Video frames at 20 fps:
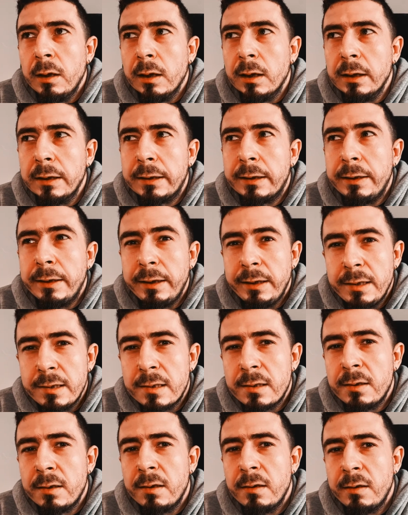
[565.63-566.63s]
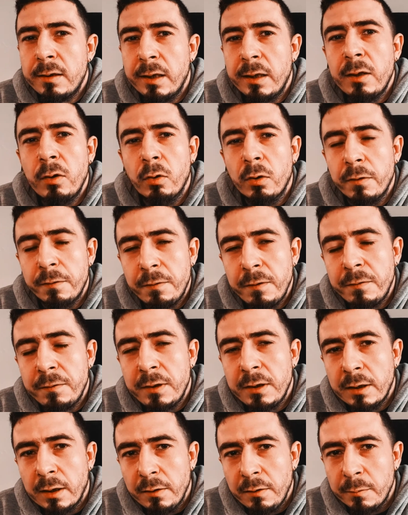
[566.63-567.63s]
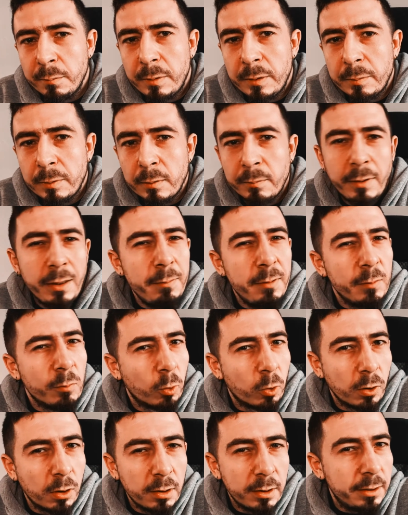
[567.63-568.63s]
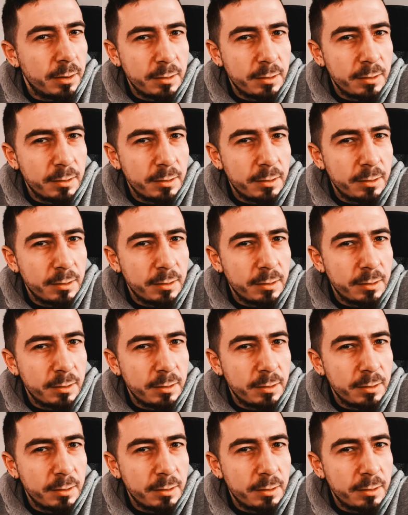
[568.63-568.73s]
at least 10 or 15 other people, maybe more,